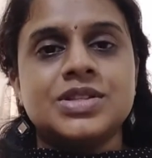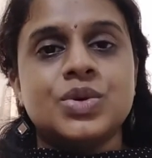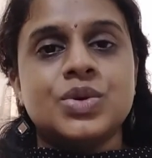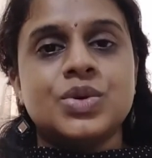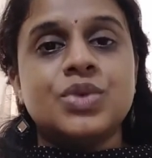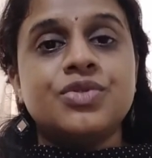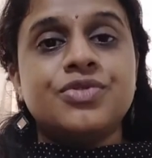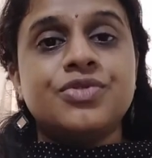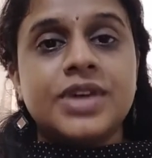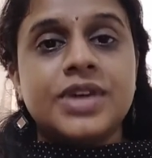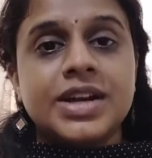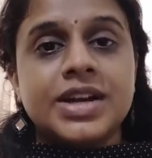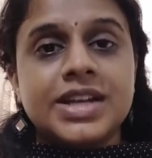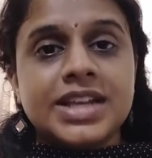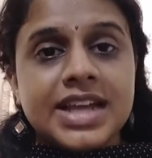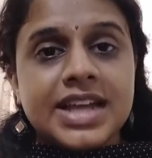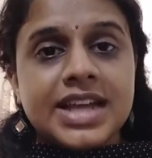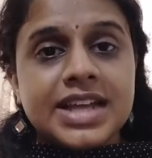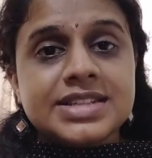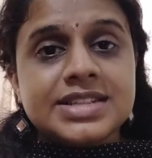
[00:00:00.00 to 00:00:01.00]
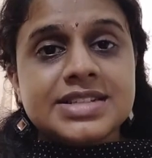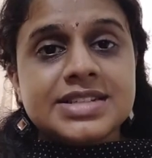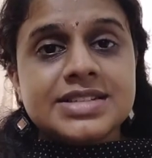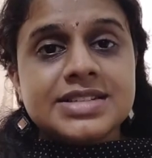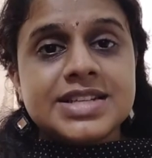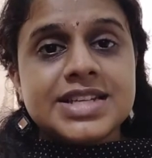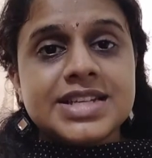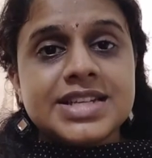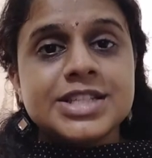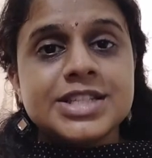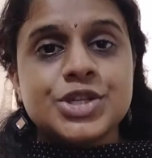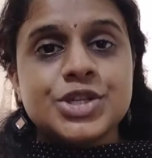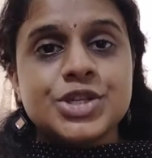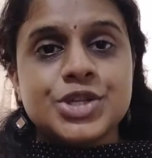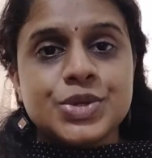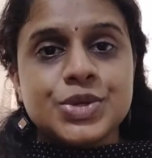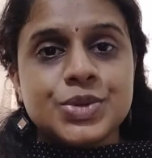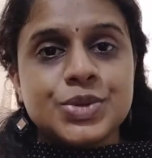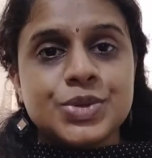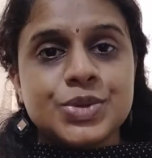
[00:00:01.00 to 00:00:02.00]
So Ferdinand de
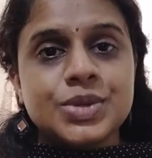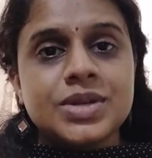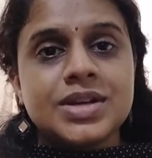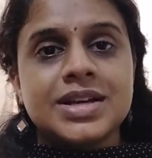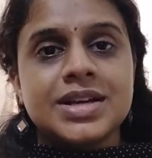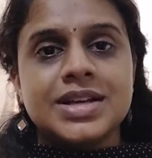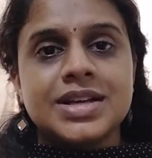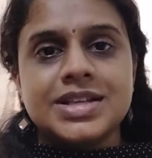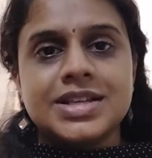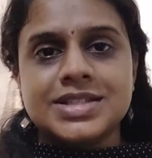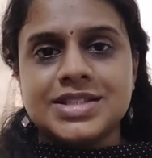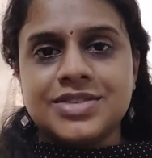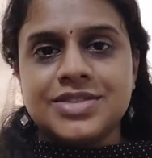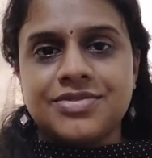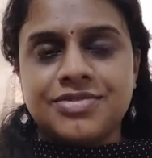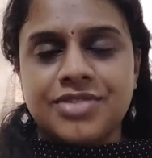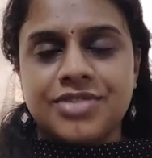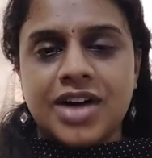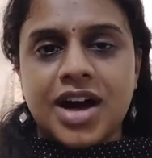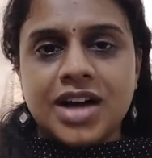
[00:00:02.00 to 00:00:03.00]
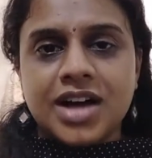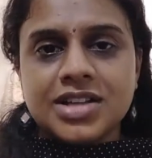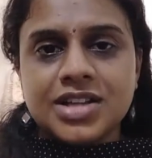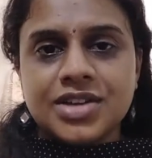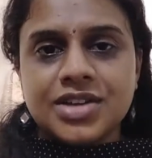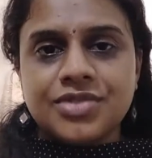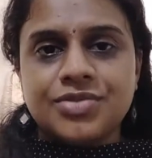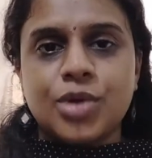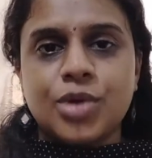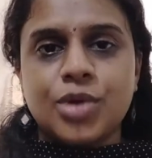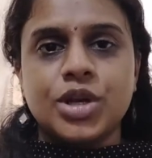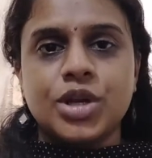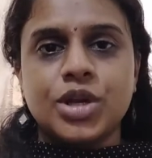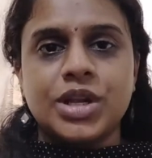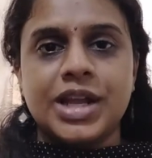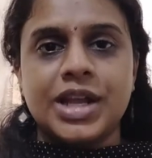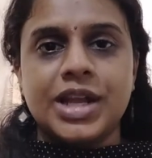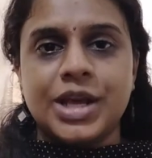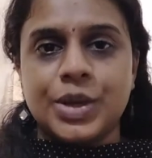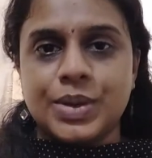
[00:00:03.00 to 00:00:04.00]
Saussure is the father of
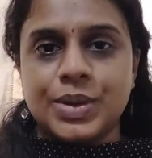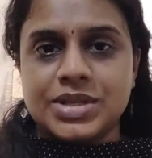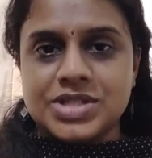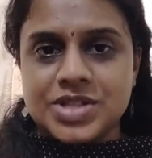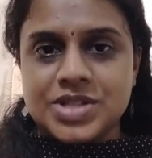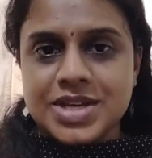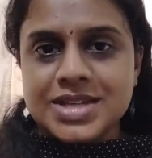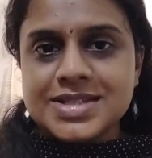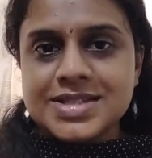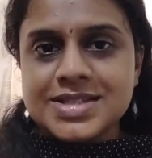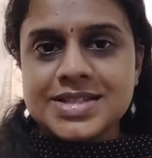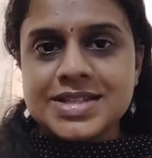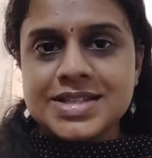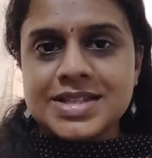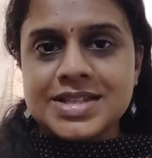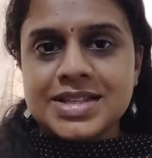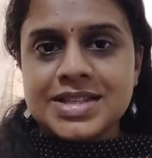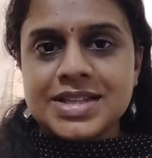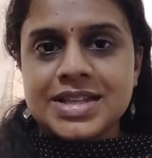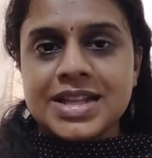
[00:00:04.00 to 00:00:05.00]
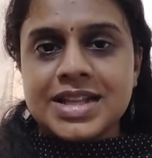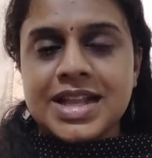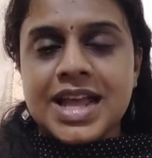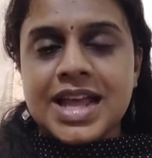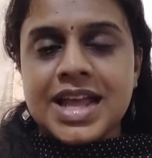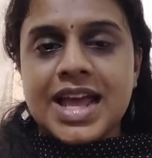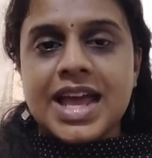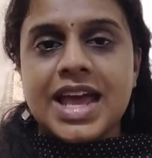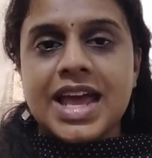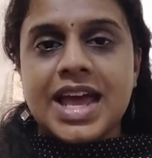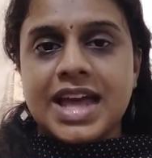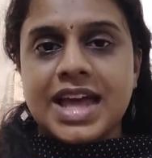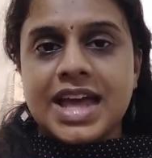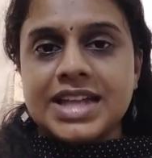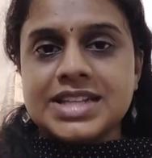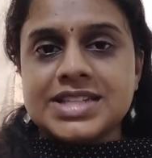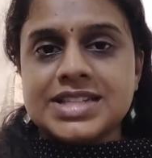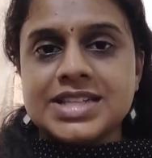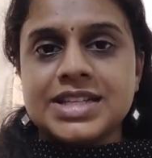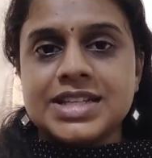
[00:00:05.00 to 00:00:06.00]
modern linguistics,
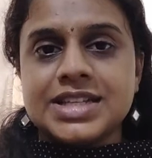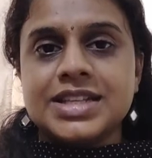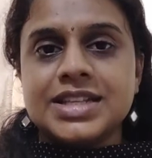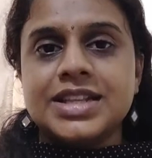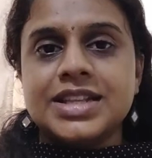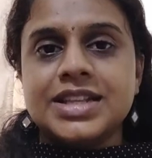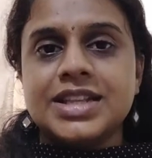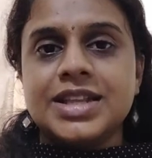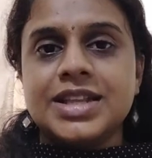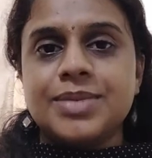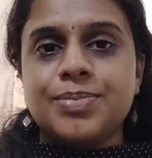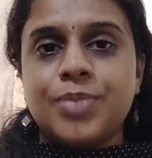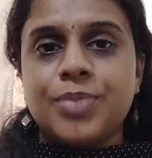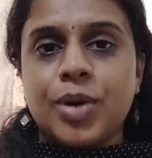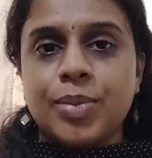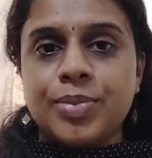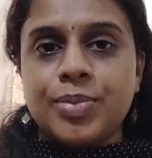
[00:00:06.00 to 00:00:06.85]
and the